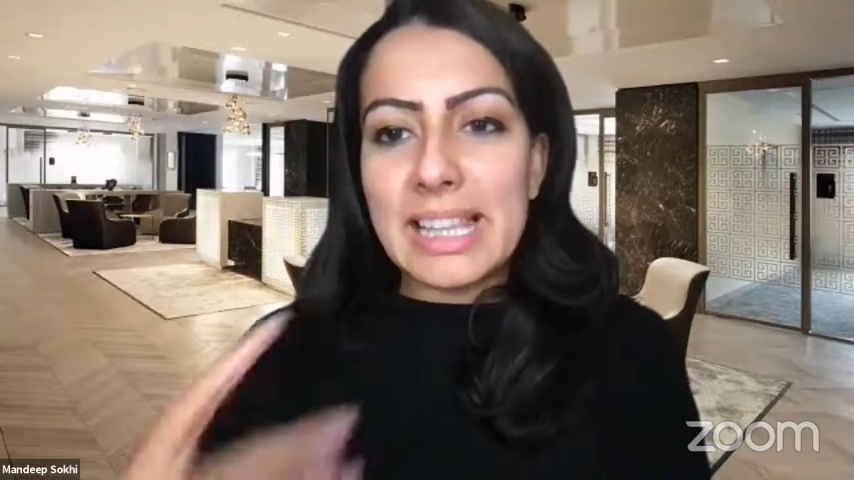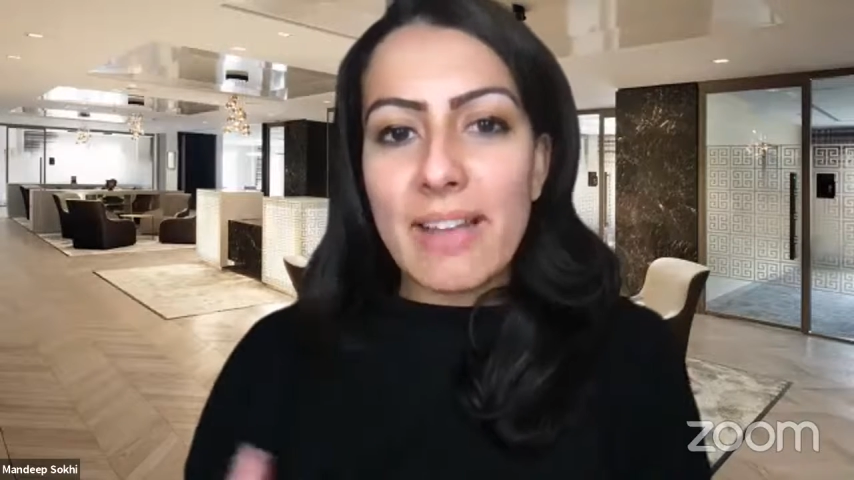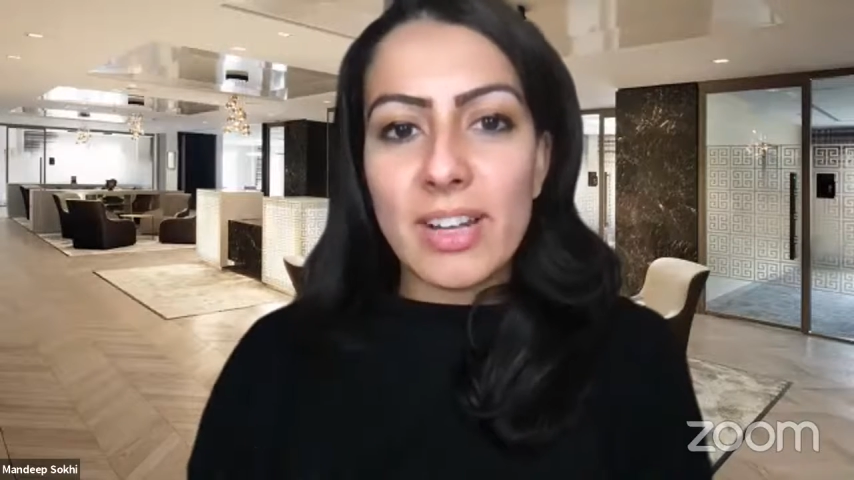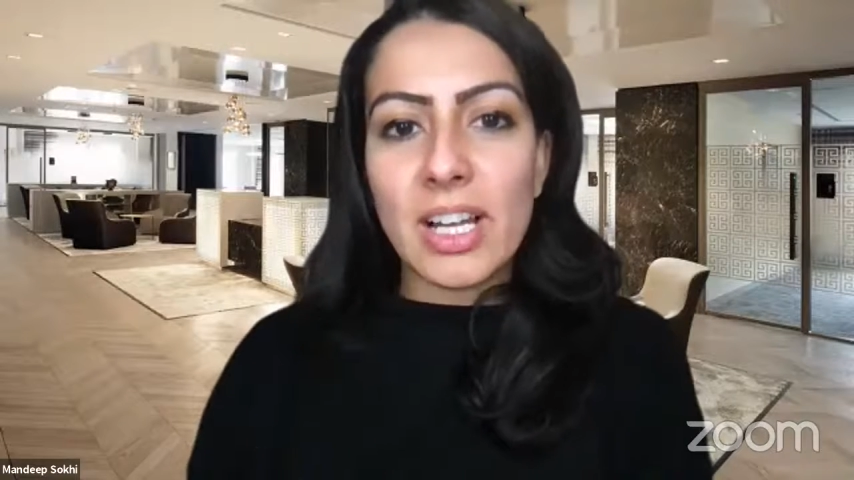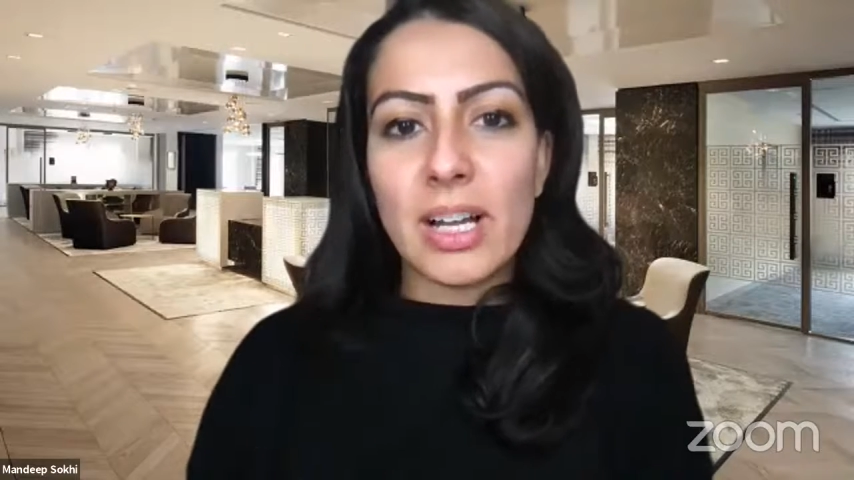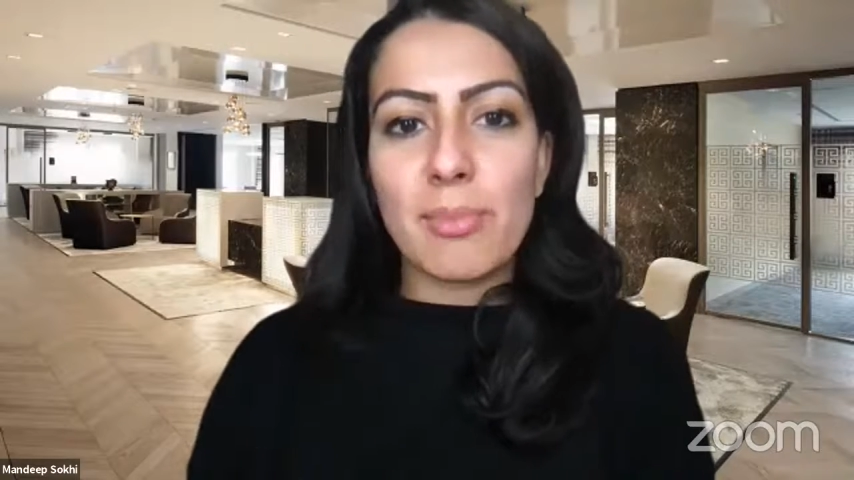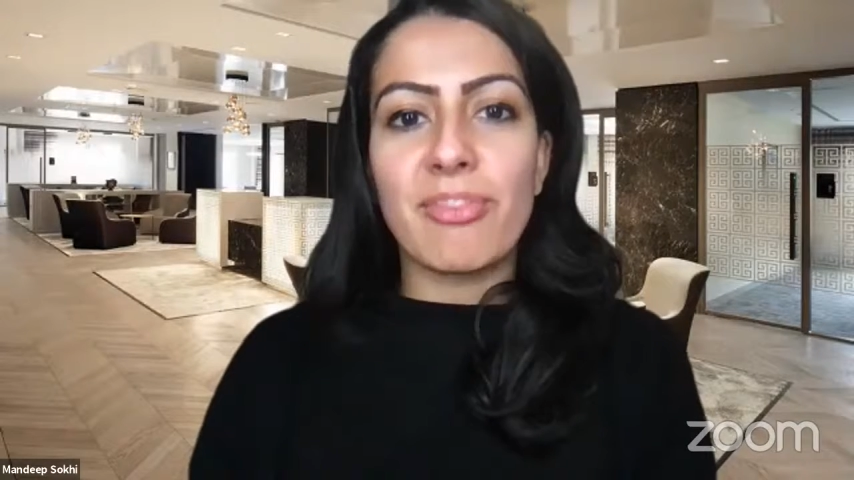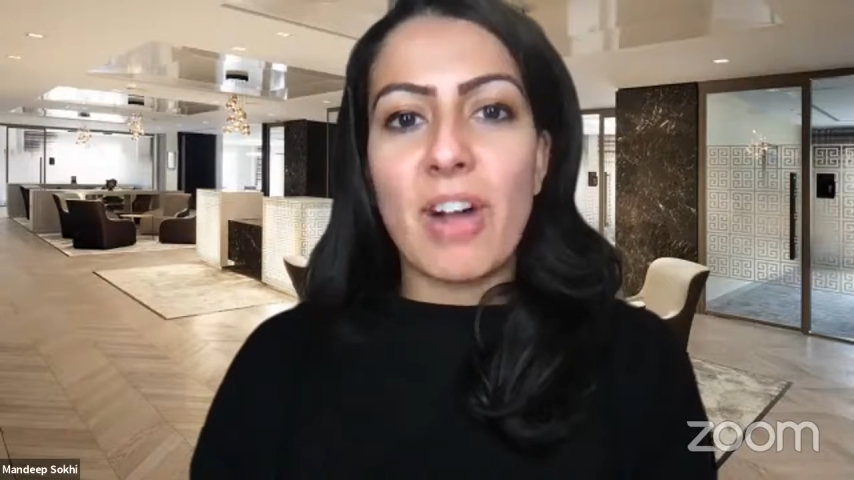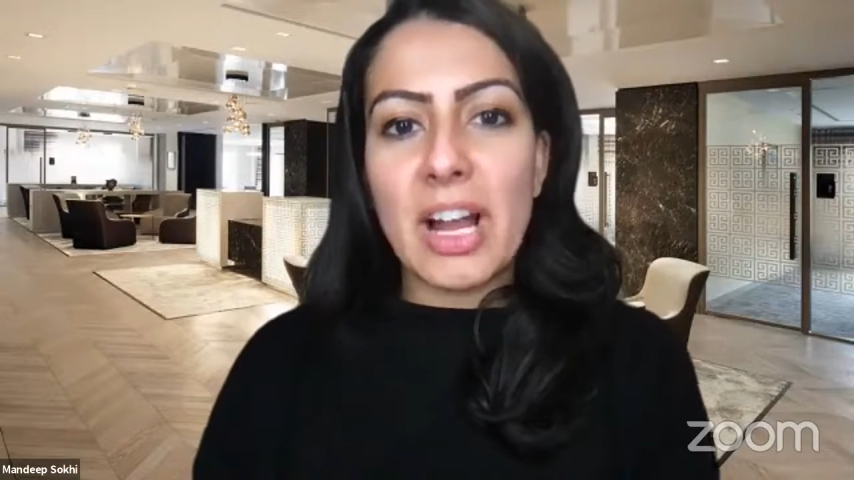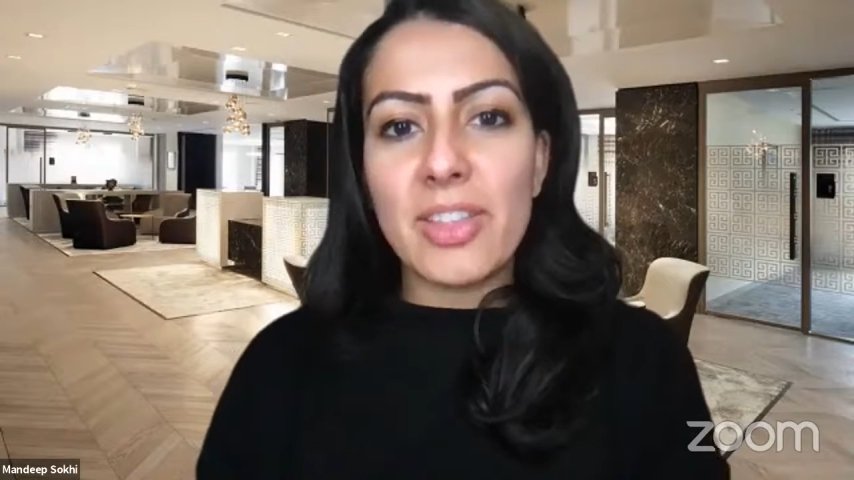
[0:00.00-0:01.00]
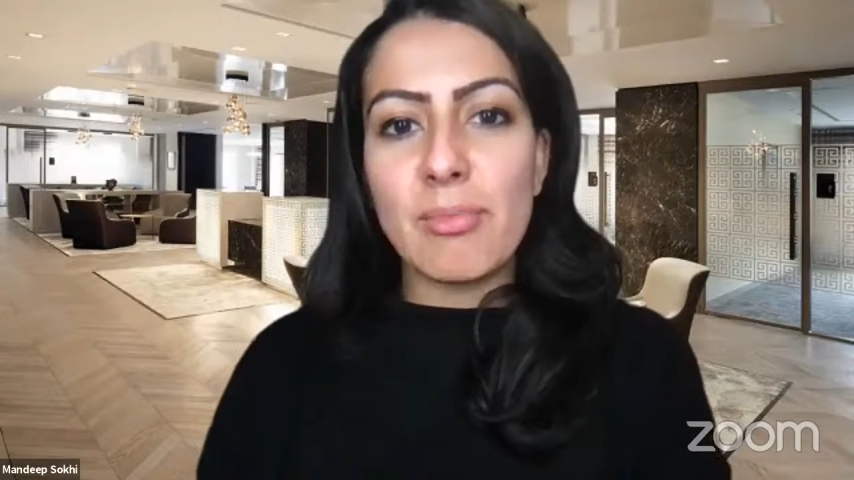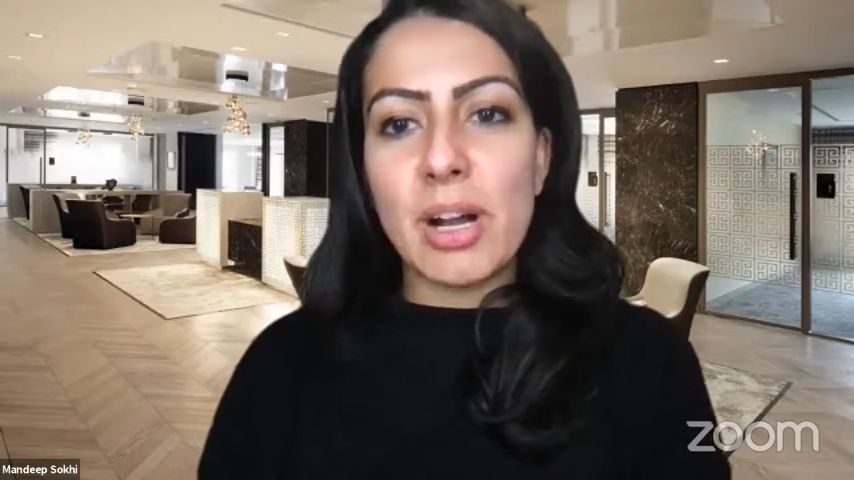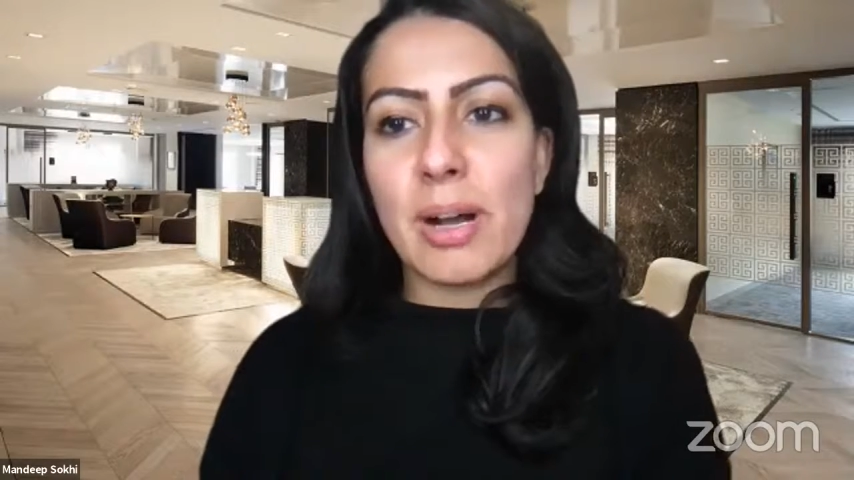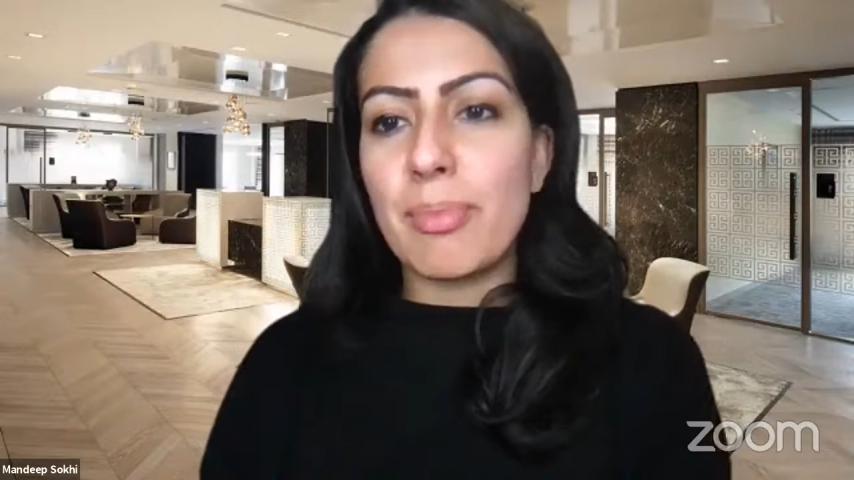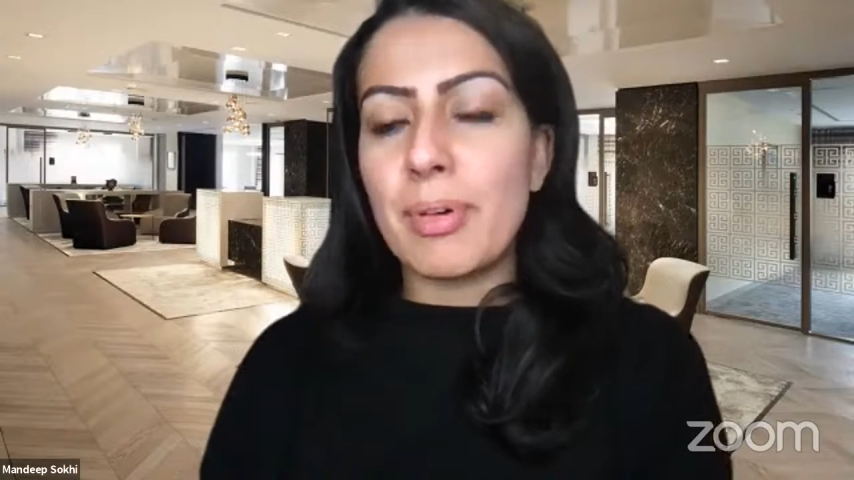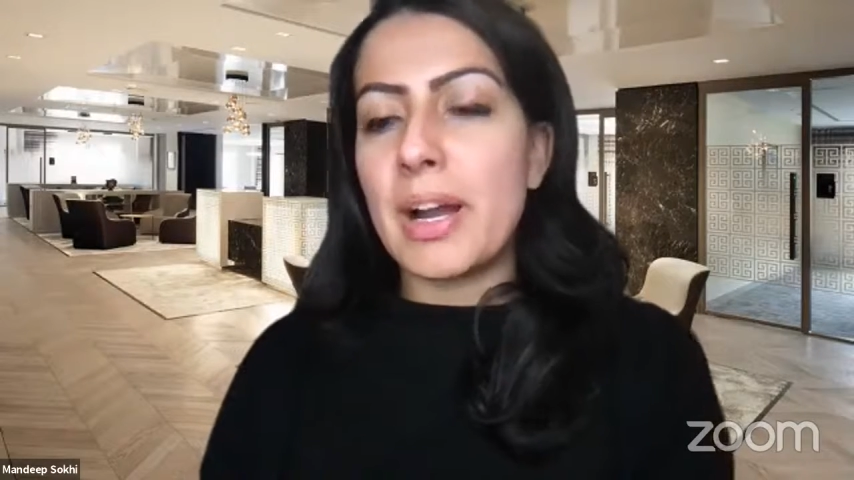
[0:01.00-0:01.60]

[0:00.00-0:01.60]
level up, fire them up.